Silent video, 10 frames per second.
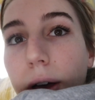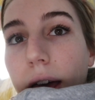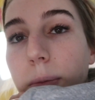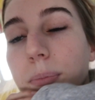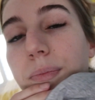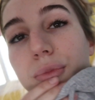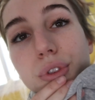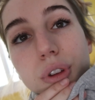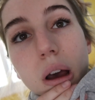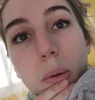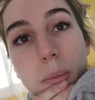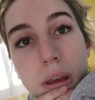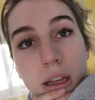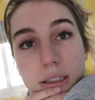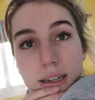Okay, so
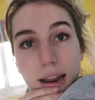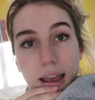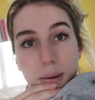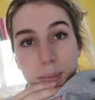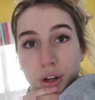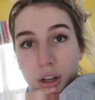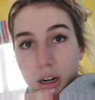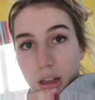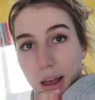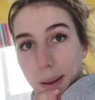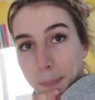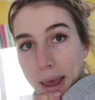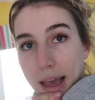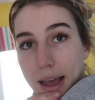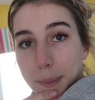today you're gonna come
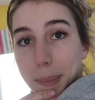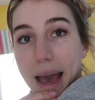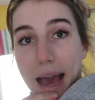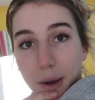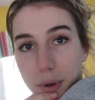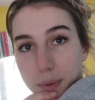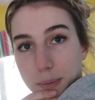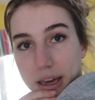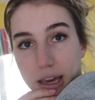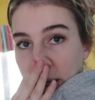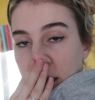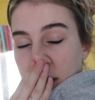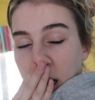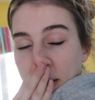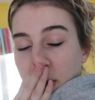and pack with me
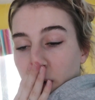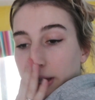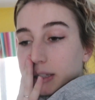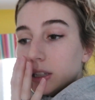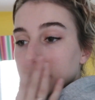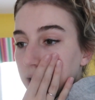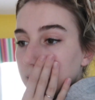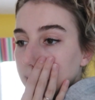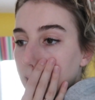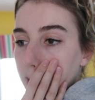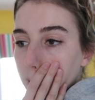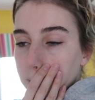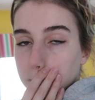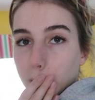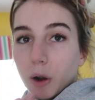because I'm going to San Diego
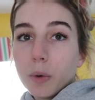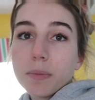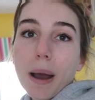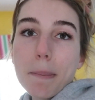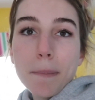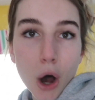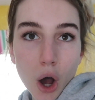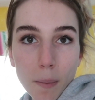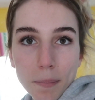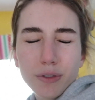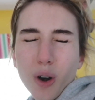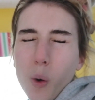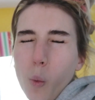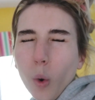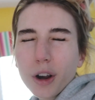tomorrow with my mom for
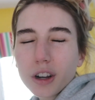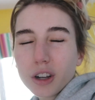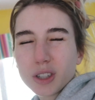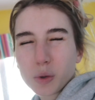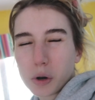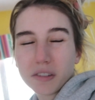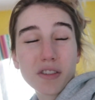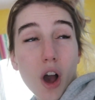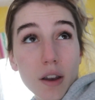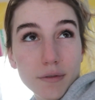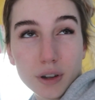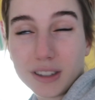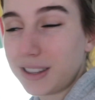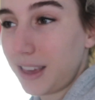a work sort of conference